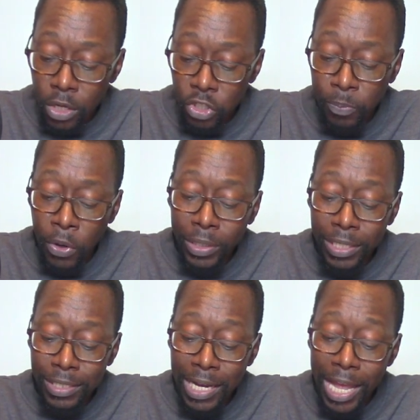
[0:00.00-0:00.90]
spoke
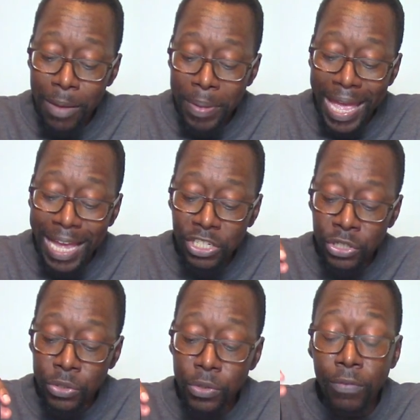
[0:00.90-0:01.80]
in time past
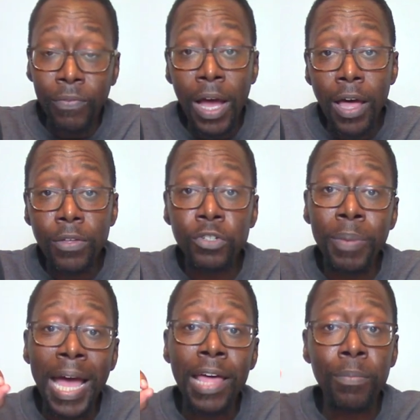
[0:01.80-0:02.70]
to the fathers
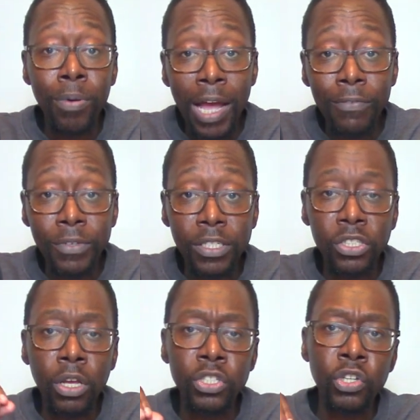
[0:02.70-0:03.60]
by the
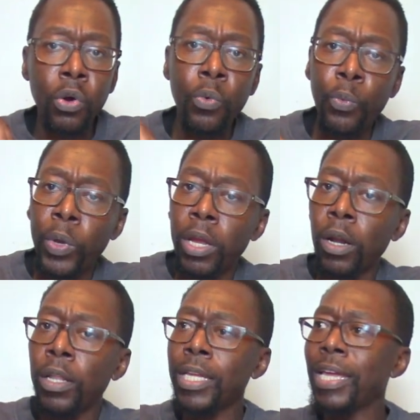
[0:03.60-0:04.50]
prophets." So we
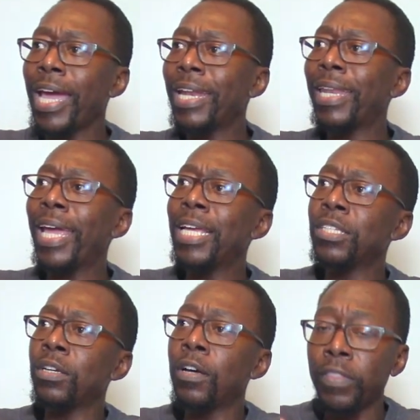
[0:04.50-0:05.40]
are looking at
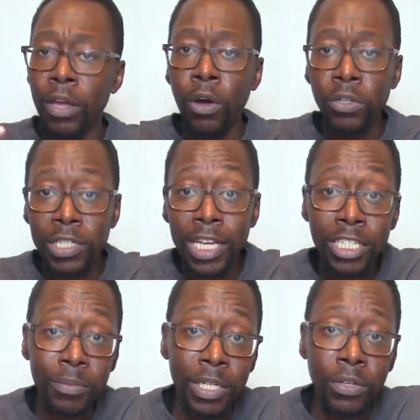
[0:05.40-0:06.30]
days of the Old
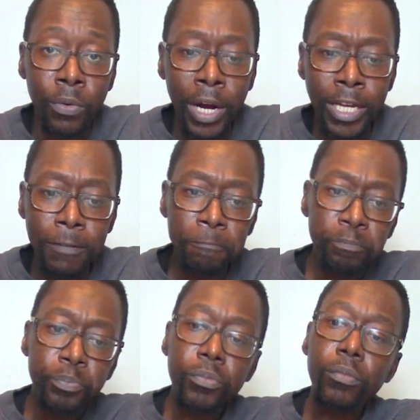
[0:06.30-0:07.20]
Testament, right?
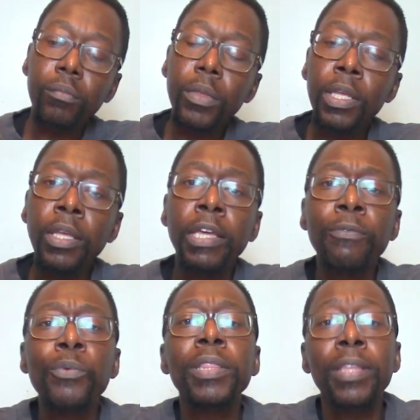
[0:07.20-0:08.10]

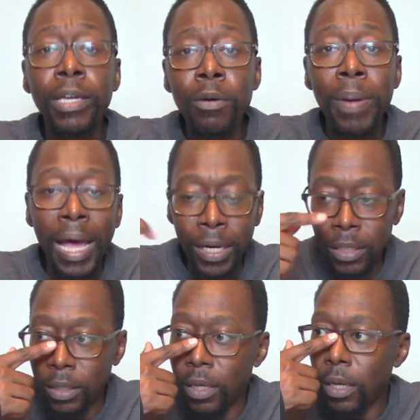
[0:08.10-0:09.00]
If we think about it,